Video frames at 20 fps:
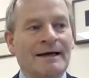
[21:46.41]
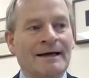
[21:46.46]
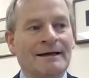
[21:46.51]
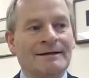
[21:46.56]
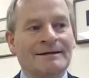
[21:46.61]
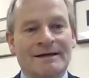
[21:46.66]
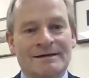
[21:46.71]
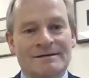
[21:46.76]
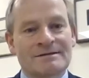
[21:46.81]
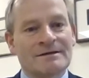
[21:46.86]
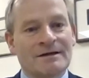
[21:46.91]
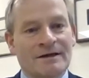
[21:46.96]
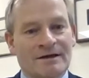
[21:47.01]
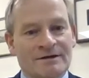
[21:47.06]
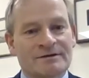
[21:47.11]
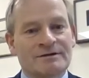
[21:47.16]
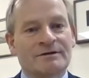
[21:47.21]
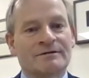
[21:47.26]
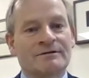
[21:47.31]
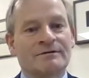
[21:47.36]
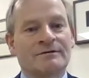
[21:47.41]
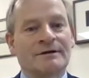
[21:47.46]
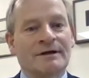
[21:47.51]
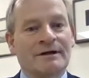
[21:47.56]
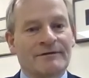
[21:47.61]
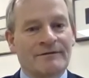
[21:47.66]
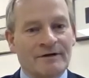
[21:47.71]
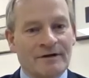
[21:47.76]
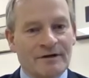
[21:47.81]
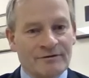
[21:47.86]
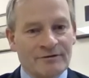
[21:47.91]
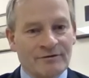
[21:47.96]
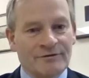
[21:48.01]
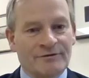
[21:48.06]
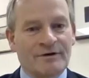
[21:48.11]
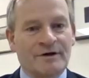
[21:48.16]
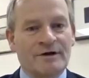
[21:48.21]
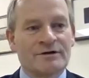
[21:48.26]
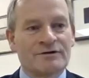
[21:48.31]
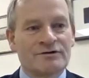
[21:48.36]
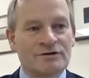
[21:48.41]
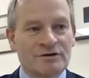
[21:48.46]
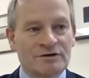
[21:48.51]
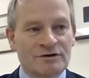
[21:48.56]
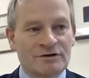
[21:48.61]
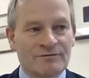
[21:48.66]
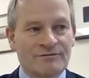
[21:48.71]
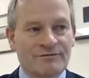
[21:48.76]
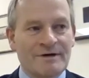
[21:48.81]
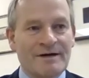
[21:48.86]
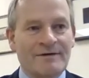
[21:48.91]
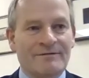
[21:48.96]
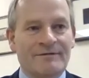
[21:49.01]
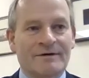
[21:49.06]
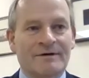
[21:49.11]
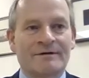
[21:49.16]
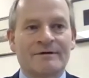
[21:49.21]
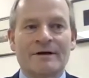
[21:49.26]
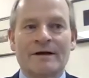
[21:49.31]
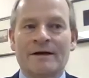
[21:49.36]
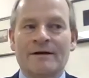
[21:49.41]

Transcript: and that's not good. They're not children forever.